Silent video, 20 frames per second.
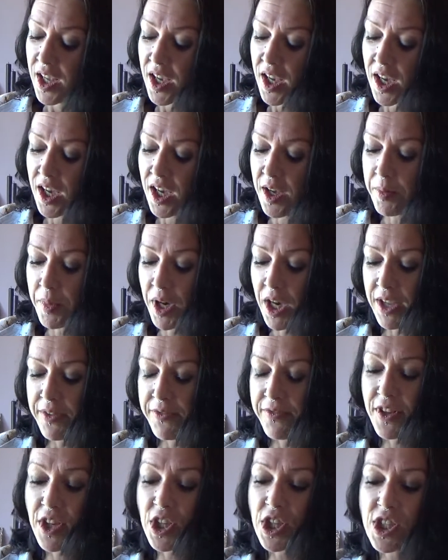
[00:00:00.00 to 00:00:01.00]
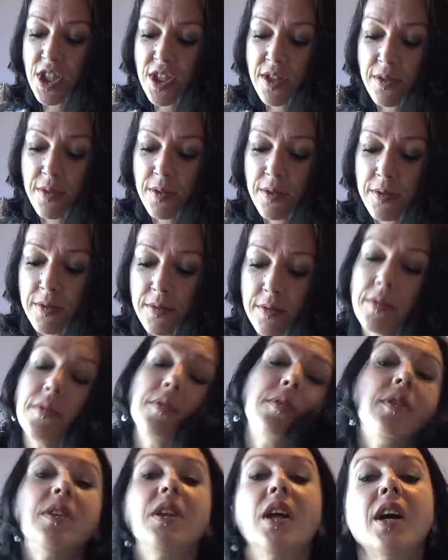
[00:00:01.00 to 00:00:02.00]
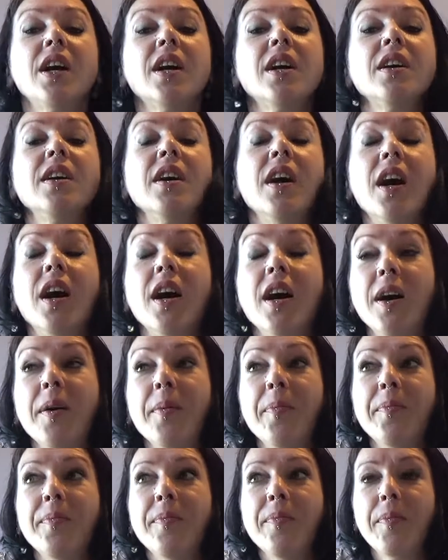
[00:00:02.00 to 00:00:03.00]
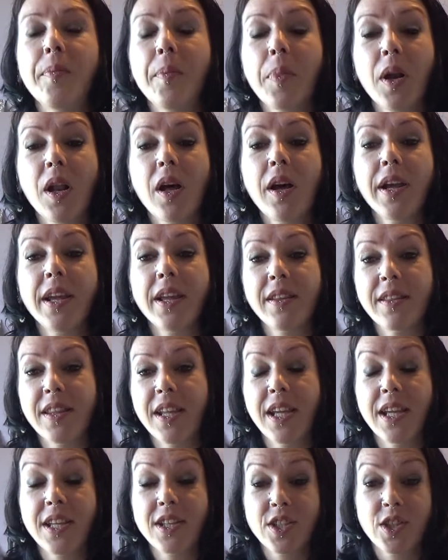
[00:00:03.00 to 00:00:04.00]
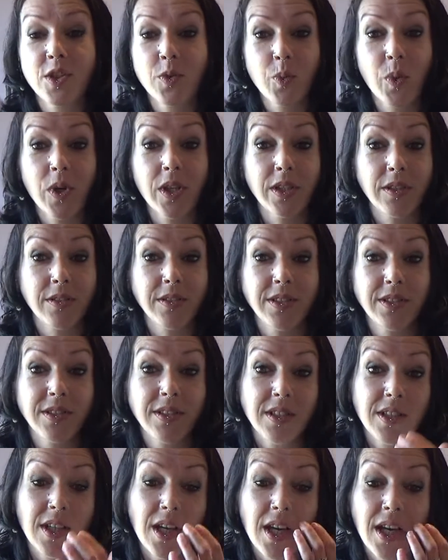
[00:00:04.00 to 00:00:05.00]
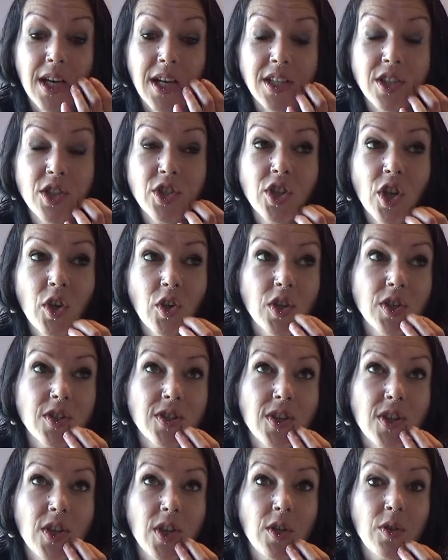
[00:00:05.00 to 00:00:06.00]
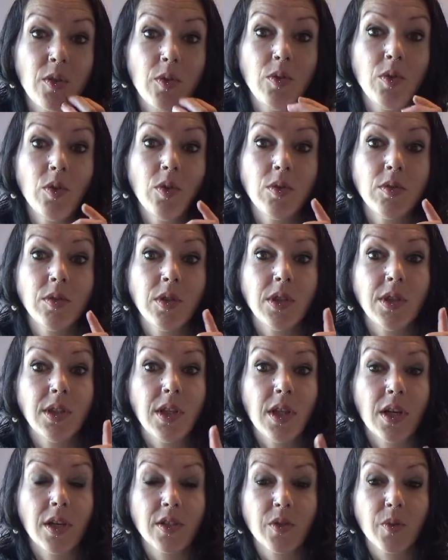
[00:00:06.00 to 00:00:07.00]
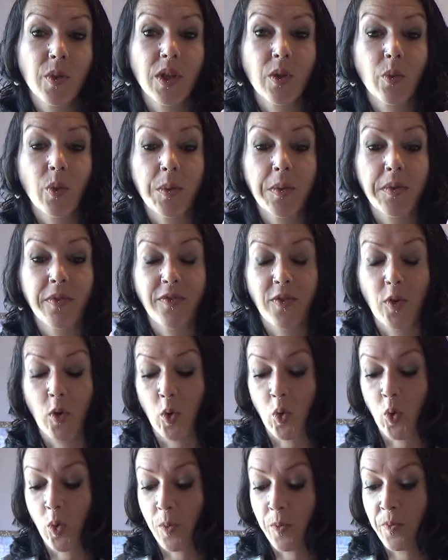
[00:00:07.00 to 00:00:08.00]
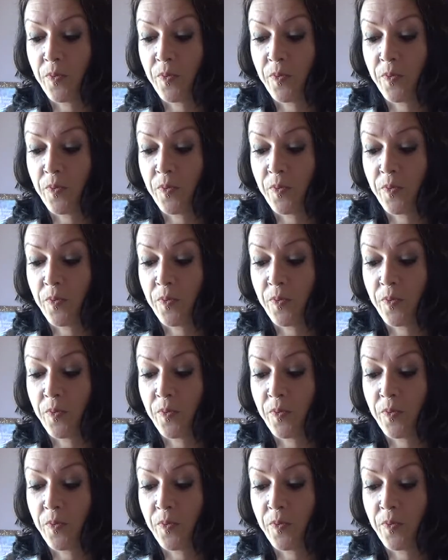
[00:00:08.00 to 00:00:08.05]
I finished plying the Into the World and showed it to you not last week, the week before,